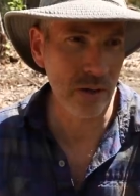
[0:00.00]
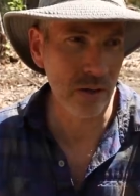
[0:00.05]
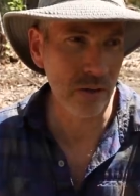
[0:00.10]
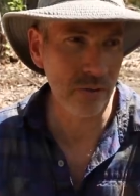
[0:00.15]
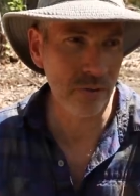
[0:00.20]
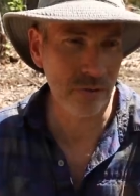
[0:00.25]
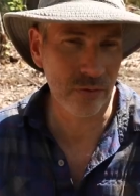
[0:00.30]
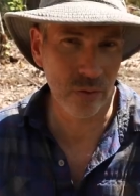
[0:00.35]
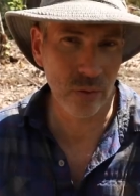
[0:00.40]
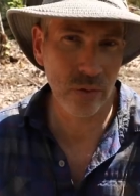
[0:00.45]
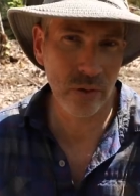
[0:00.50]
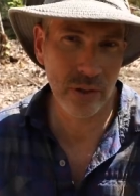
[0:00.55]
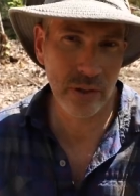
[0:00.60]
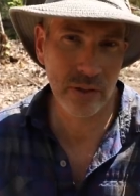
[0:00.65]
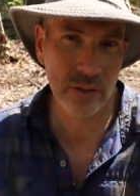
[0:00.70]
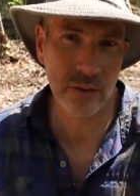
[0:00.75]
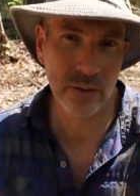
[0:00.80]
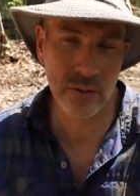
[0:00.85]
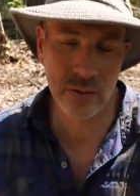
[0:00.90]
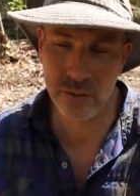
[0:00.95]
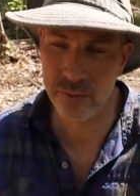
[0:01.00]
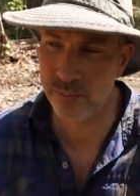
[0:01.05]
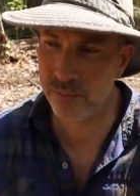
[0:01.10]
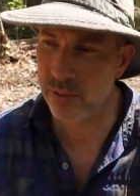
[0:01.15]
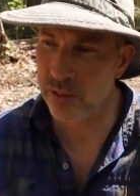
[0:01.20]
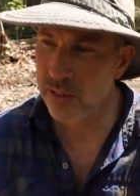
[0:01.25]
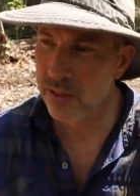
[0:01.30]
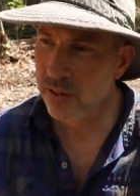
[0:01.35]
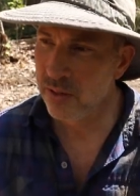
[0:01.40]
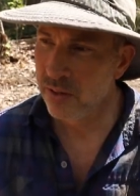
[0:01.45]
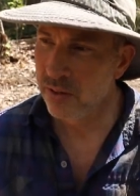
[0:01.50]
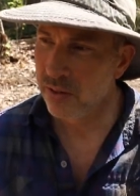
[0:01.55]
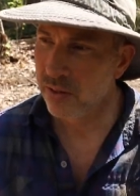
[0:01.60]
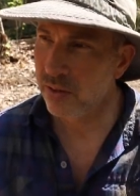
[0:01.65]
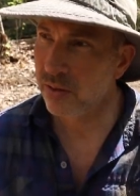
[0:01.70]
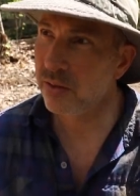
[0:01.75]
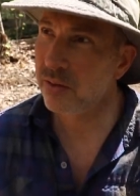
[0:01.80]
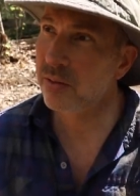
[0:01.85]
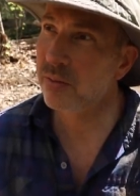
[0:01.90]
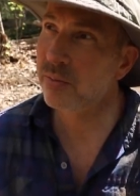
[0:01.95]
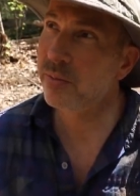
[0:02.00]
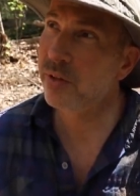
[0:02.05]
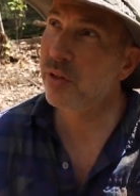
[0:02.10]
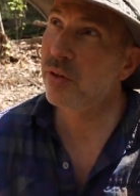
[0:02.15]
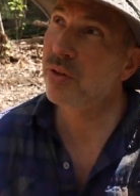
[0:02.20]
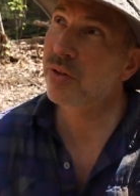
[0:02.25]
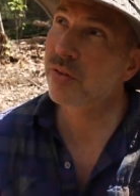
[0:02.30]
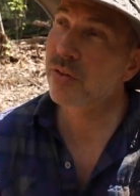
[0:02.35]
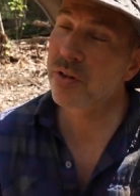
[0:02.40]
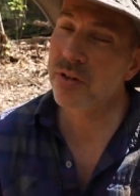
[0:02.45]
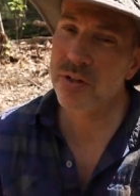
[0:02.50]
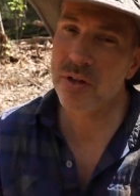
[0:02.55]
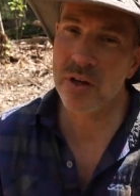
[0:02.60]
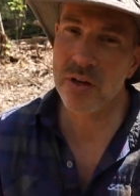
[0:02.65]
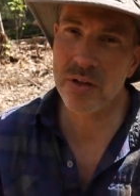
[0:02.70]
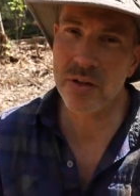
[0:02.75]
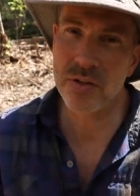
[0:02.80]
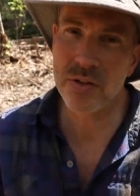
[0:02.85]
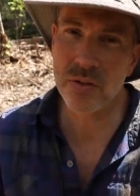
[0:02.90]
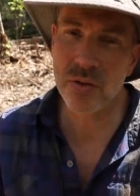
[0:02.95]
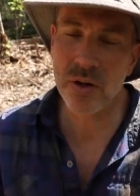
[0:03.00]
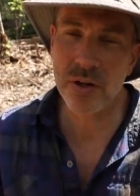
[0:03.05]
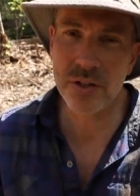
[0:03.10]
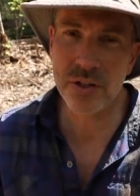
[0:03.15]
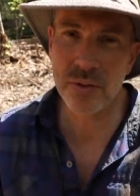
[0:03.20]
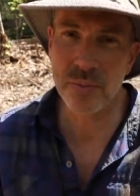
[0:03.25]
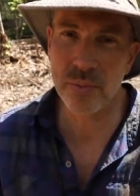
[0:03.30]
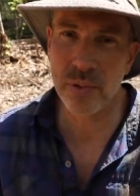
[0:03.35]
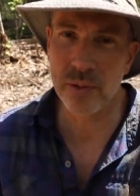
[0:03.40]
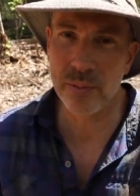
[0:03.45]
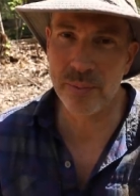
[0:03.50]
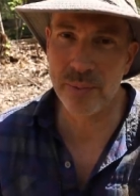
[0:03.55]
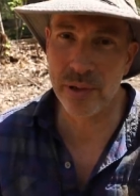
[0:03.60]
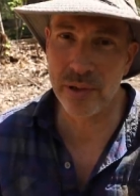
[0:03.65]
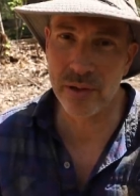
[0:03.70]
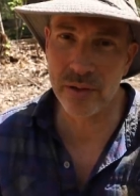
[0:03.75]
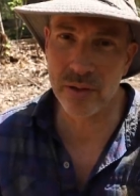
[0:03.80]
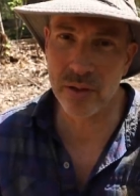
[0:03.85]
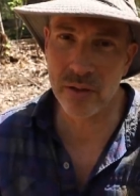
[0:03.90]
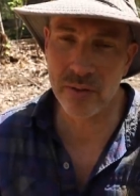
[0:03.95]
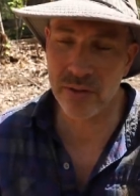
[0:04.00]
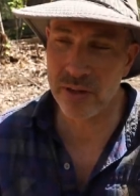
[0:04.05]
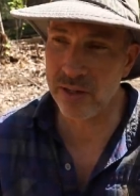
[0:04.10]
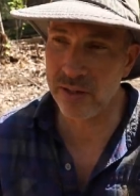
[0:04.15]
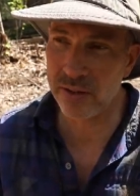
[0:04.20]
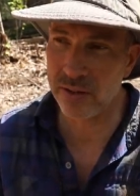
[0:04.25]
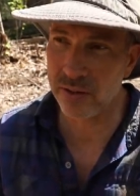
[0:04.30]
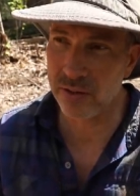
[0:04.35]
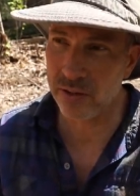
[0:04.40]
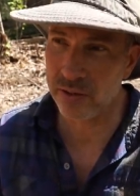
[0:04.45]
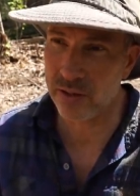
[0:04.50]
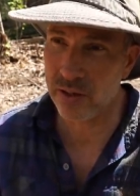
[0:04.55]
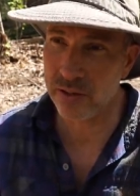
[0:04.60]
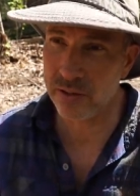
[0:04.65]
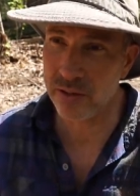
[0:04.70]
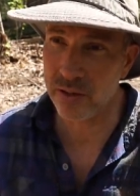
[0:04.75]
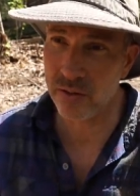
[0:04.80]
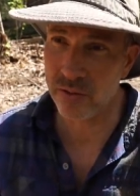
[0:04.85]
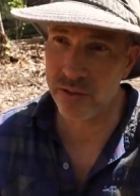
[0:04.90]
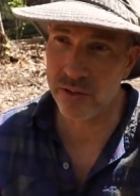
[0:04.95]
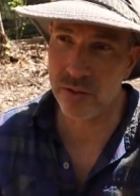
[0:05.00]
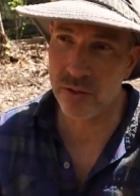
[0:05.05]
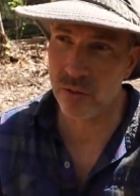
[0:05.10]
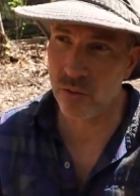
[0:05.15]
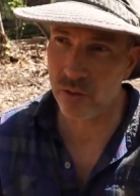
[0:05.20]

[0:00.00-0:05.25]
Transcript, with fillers: enough fully to um, use for this kind of construction, but better than if anything I cut down here